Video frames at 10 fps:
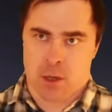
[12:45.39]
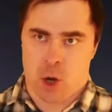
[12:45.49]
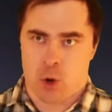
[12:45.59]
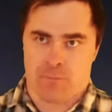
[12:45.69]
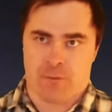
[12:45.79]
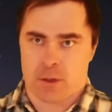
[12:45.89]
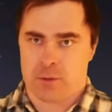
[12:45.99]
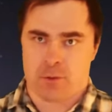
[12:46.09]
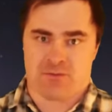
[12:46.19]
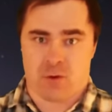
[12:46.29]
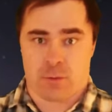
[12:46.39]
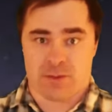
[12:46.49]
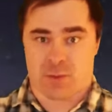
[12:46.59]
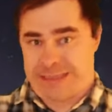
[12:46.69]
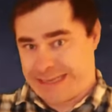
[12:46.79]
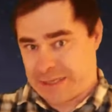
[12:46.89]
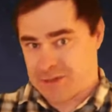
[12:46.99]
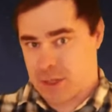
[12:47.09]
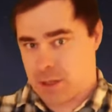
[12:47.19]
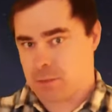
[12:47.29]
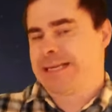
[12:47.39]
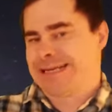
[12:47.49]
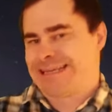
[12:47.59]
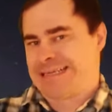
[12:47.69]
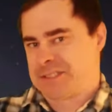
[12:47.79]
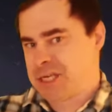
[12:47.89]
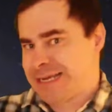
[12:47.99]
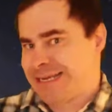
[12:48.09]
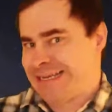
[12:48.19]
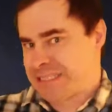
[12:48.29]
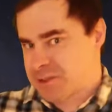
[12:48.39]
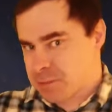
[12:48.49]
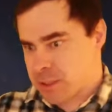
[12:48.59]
hopefully reformers will get it there. In any case, it's a